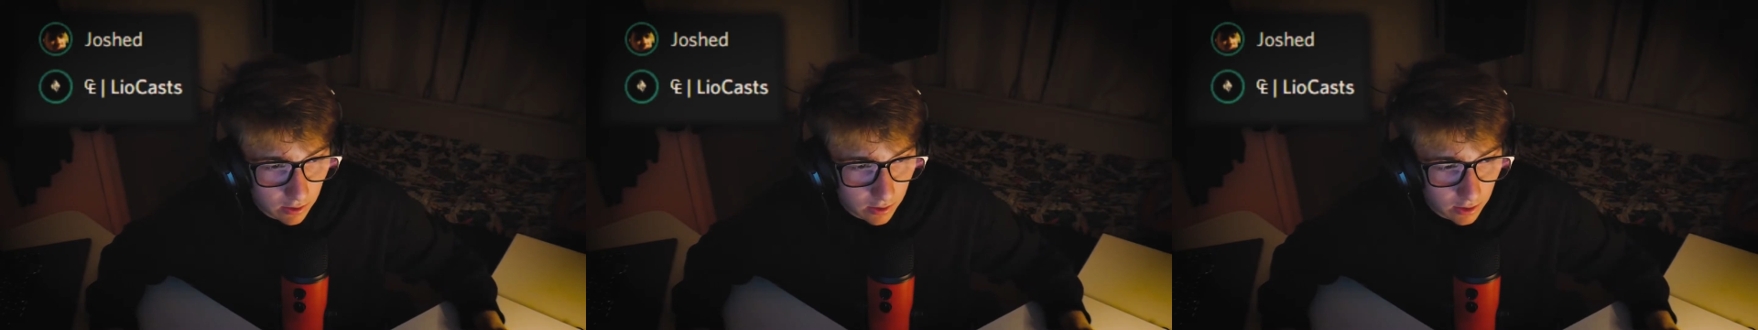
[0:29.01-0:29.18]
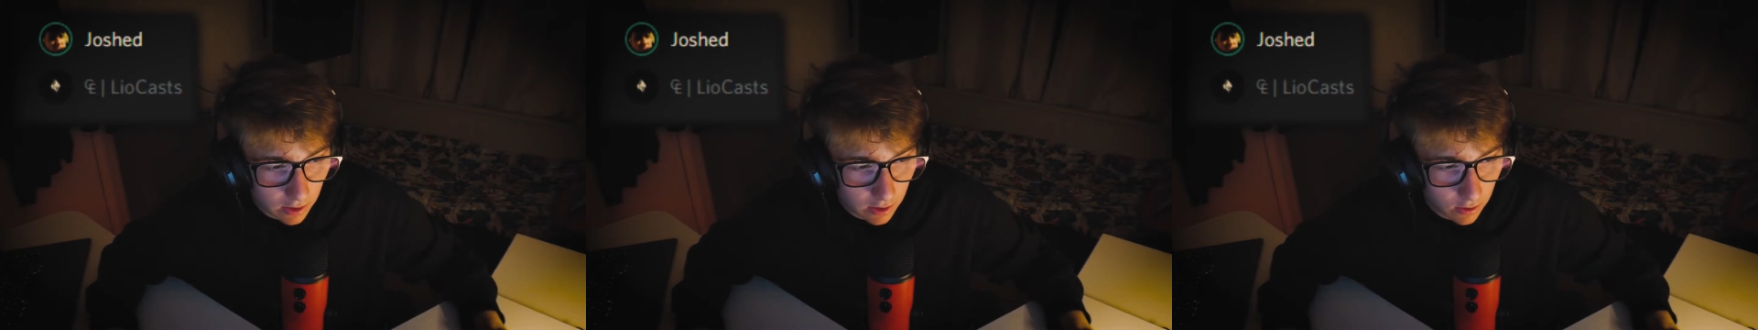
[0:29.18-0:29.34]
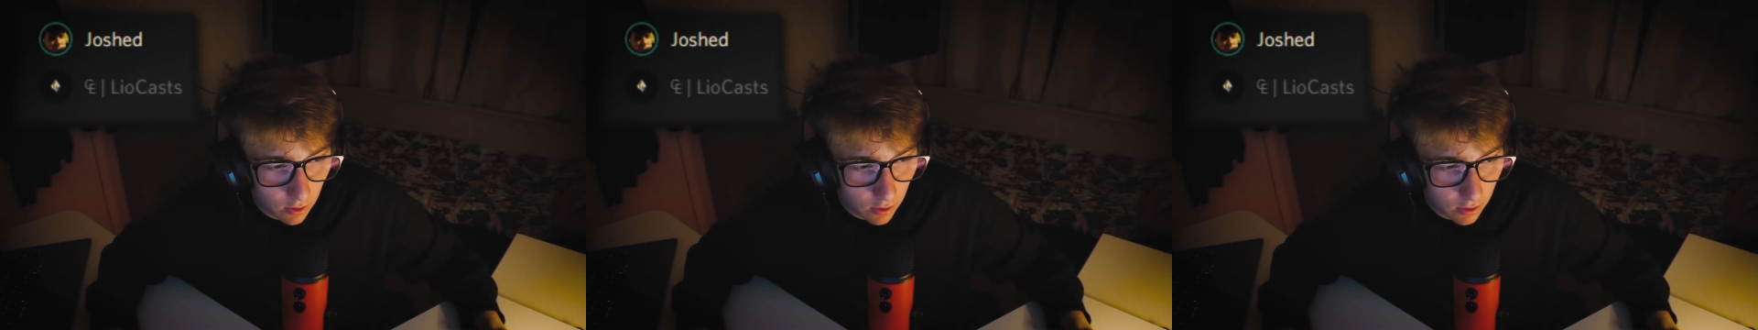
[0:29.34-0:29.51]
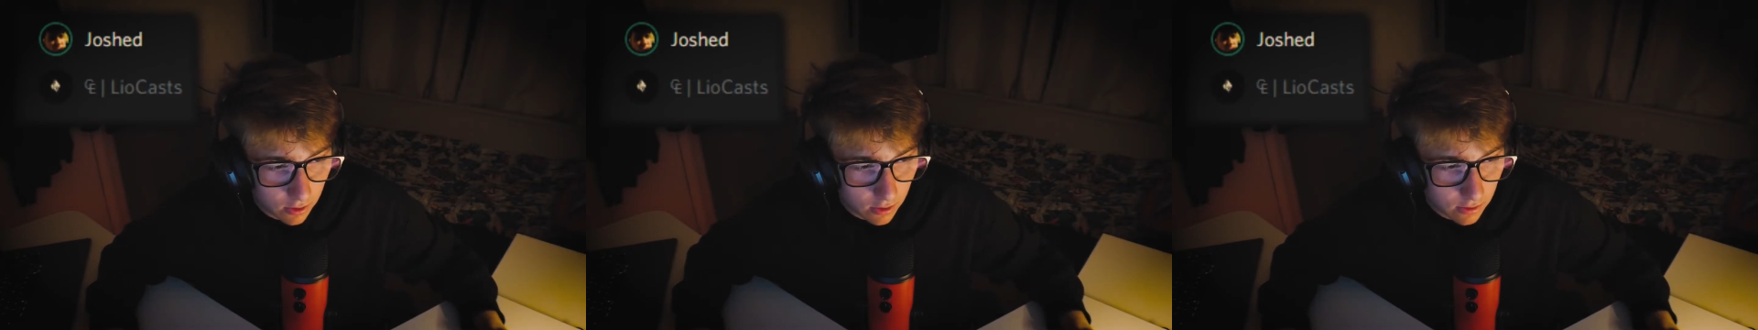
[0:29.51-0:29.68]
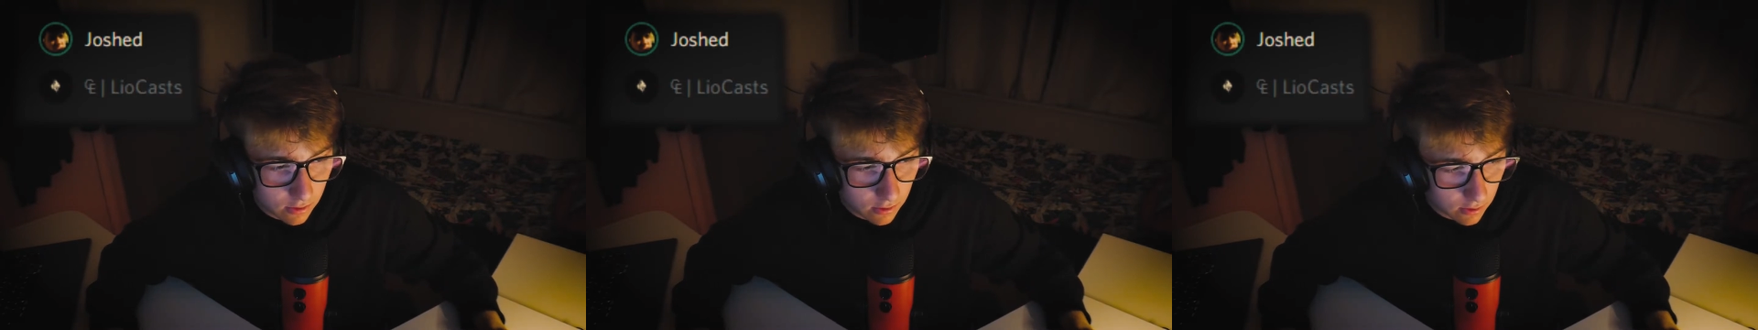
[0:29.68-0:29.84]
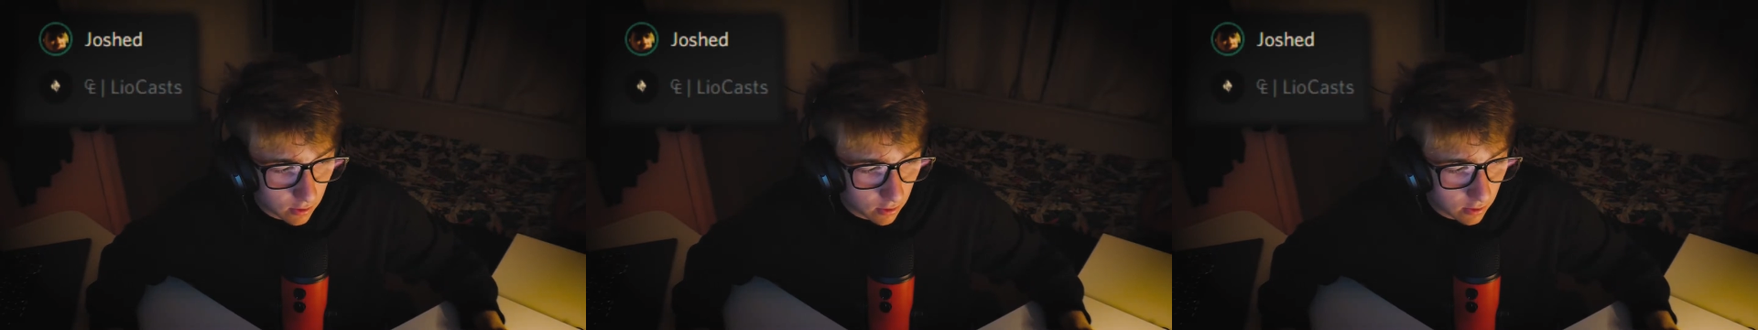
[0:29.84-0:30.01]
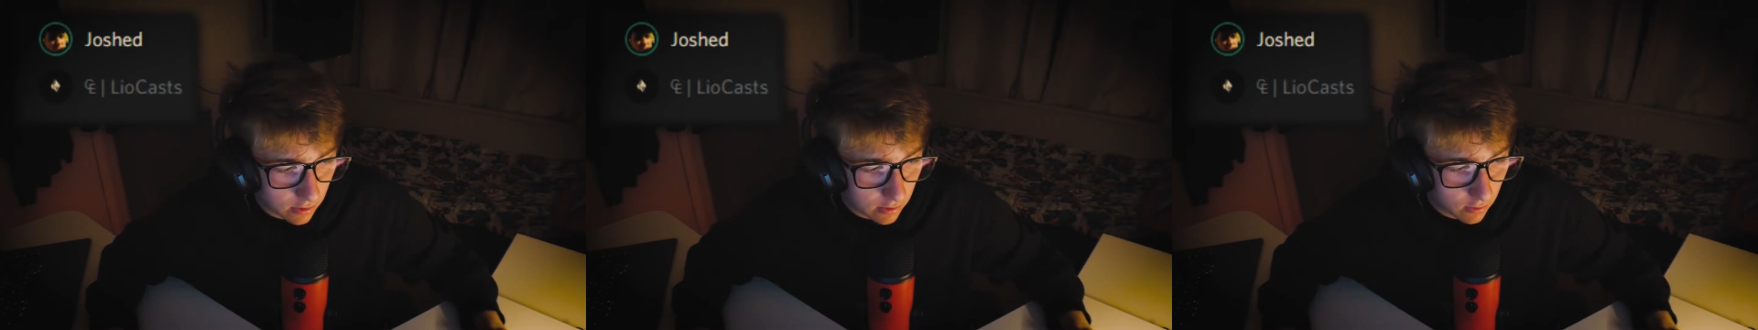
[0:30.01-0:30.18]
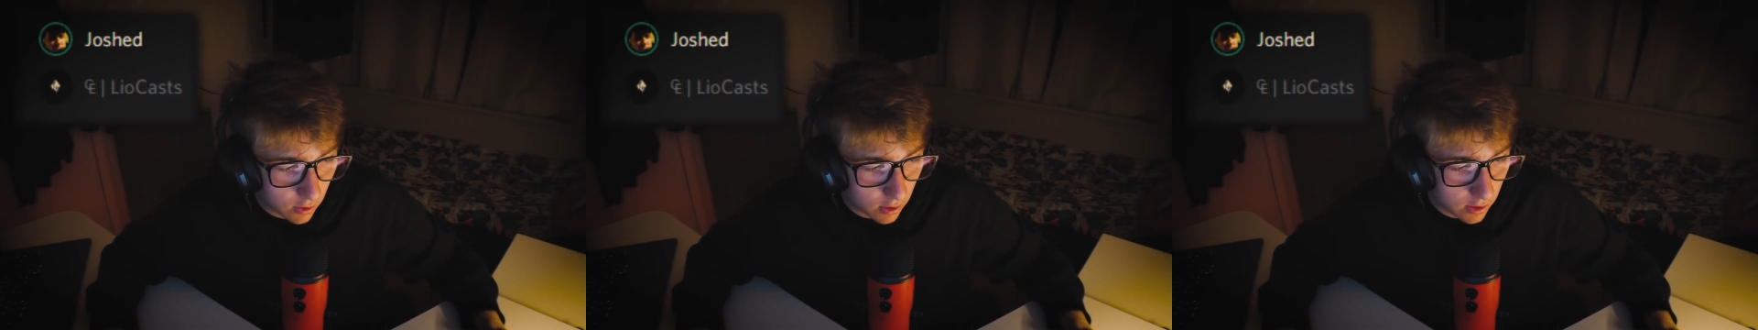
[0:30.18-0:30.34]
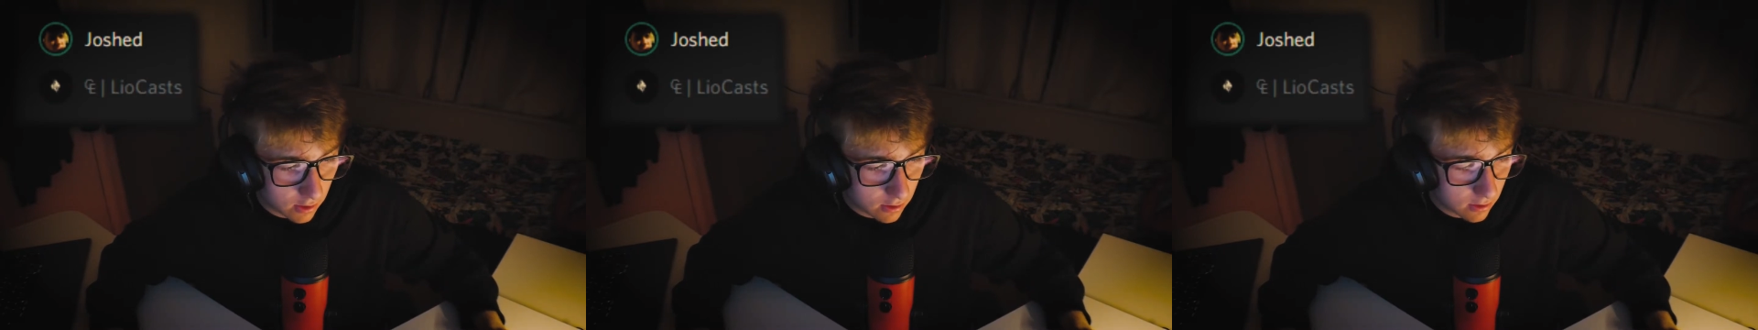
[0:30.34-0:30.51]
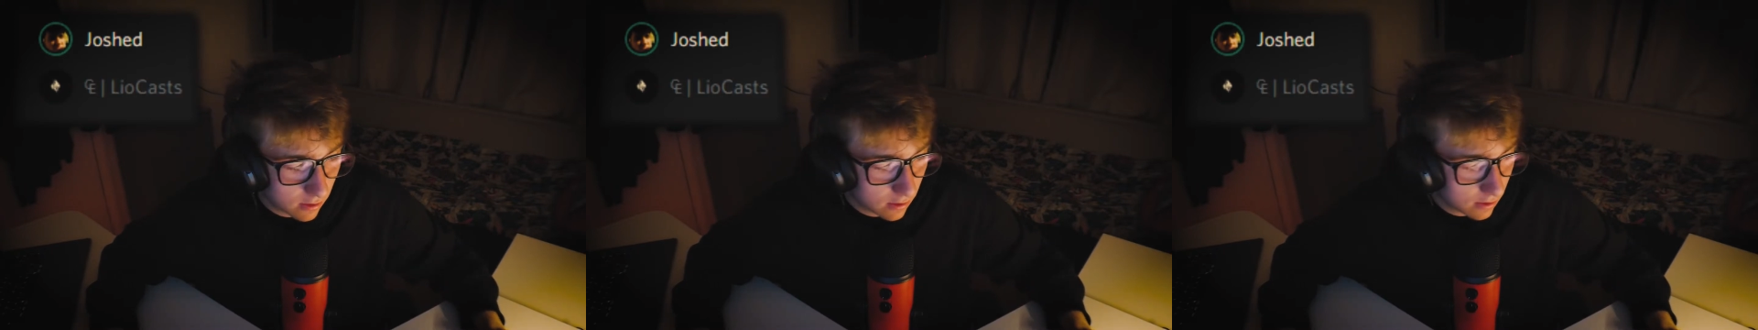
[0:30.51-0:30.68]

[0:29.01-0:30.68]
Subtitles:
like a god. So it's fine.